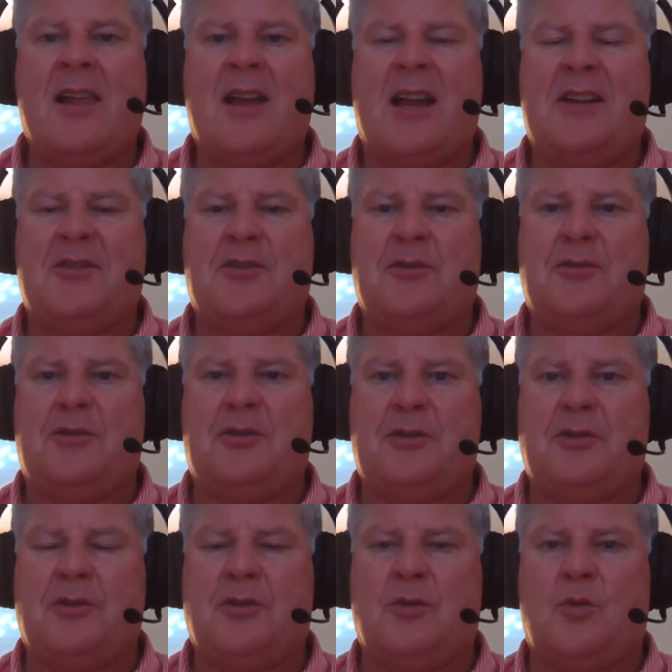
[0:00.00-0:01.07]
as you
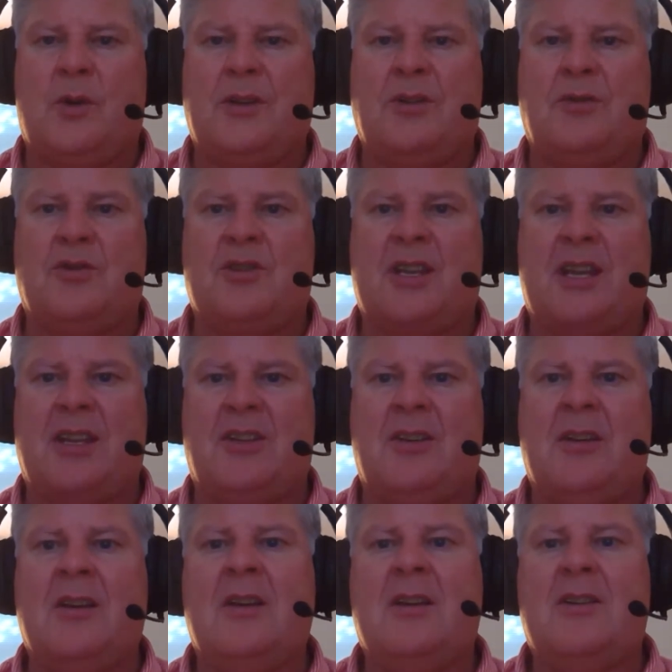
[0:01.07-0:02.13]
do when you say
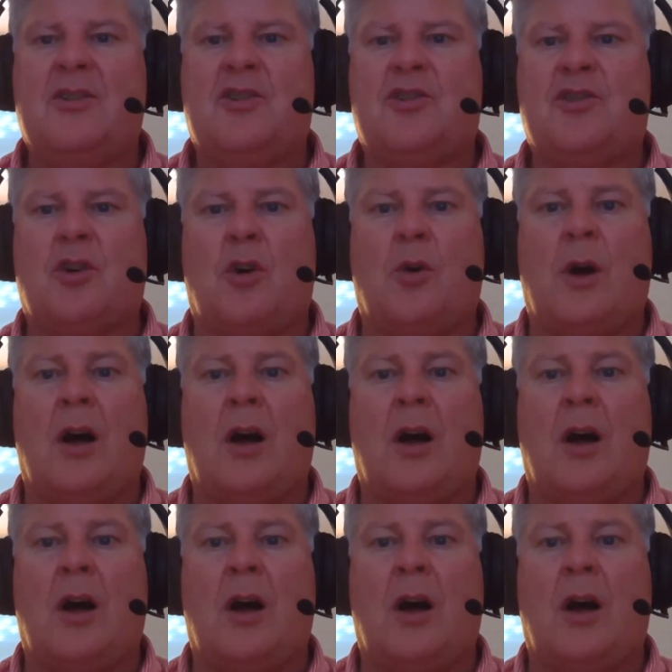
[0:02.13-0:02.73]
show